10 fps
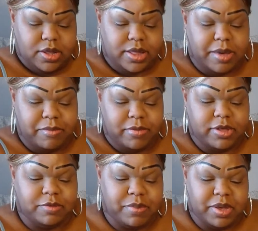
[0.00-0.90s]
that
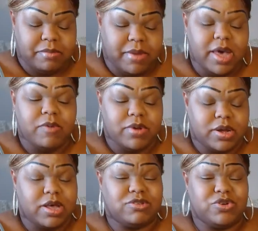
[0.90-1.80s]
is being made when it
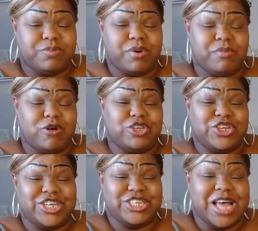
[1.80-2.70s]
comes to a
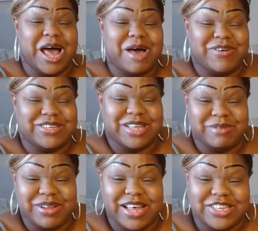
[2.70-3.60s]
promotion, a job, or
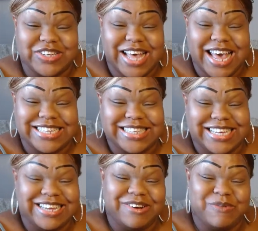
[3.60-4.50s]
something that you guys
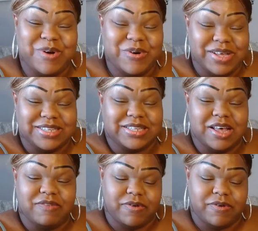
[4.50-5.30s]
need or want and stuff.